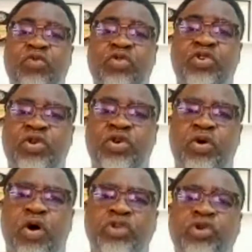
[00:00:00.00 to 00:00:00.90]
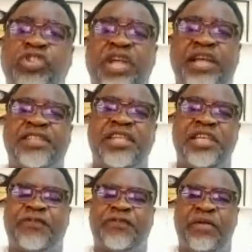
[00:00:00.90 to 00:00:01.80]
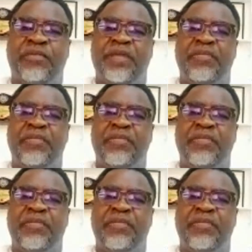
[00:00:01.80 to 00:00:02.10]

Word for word: he would also transit